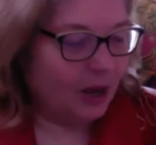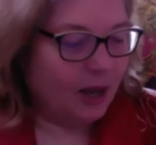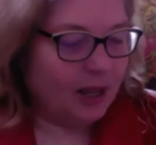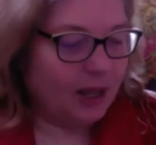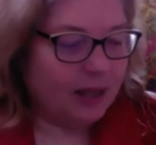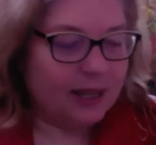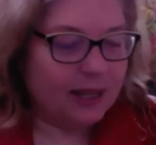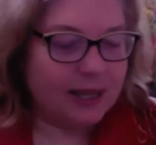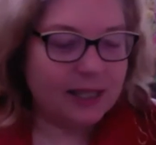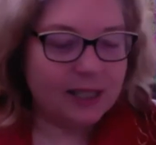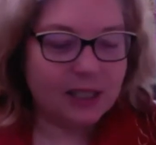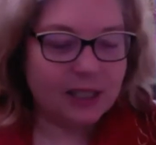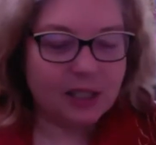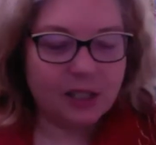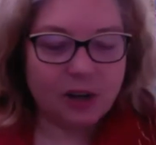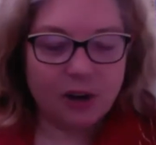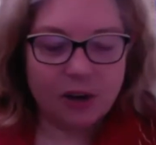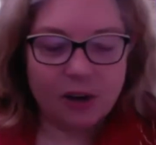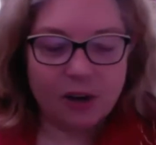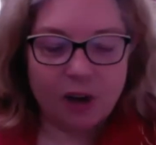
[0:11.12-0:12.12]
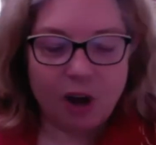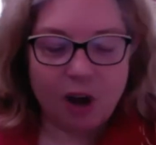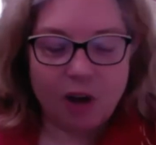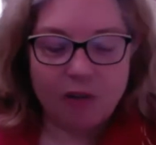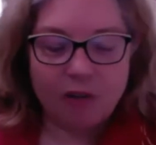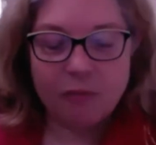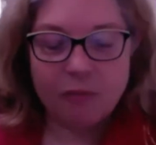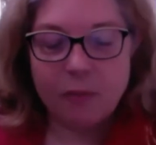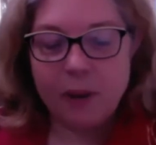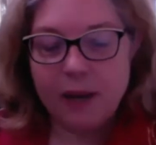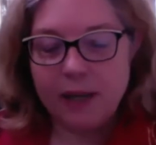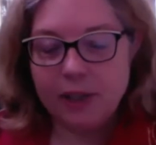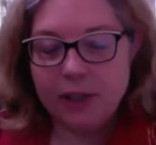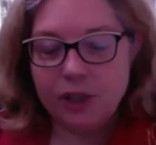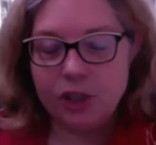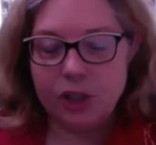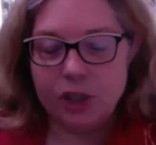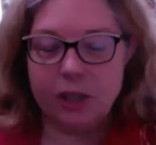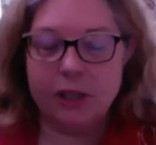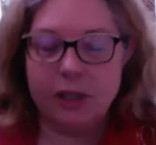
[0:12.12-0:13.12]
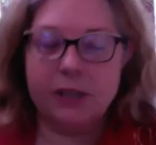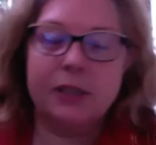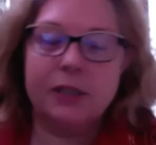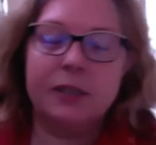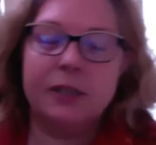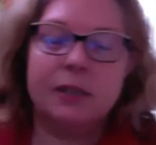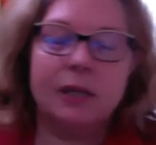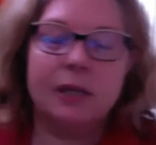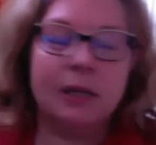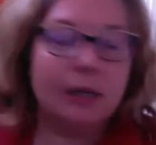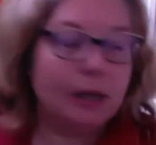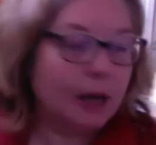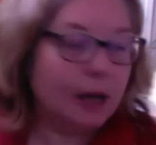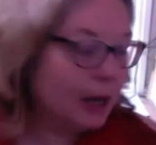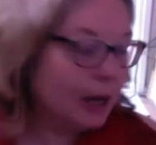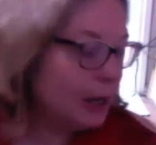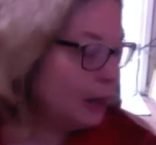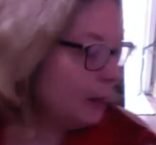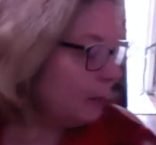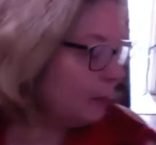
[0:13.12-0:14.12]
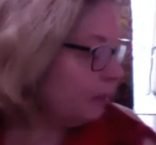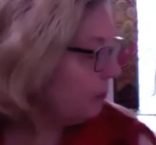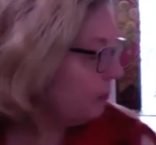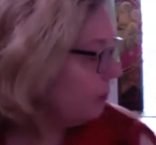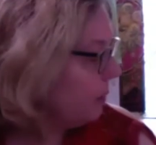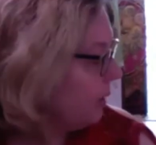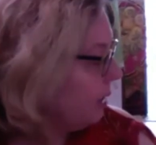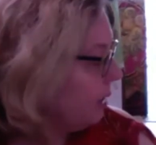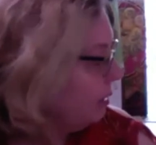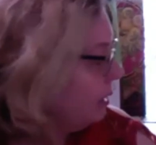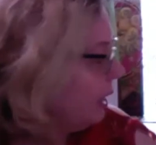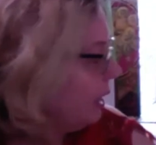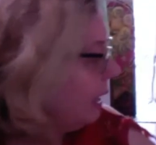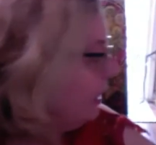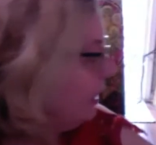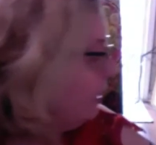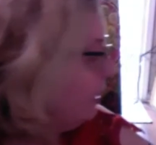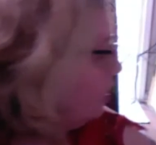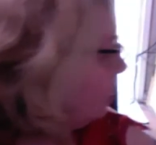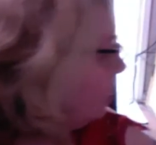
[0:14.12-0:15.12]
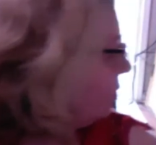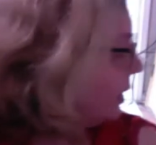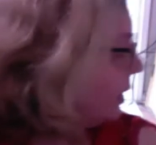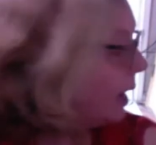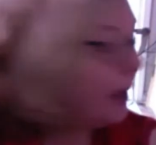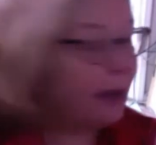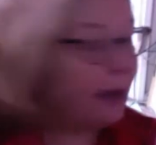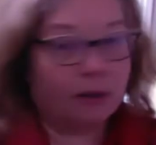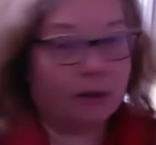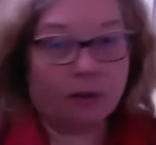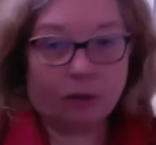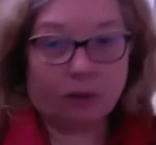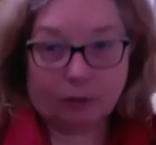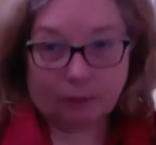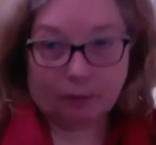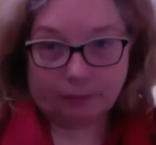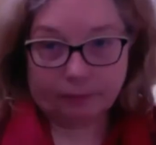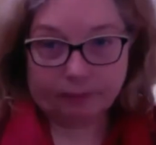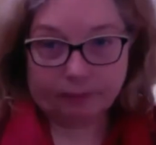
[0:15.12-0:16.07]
Let's start off by just lighting our candle.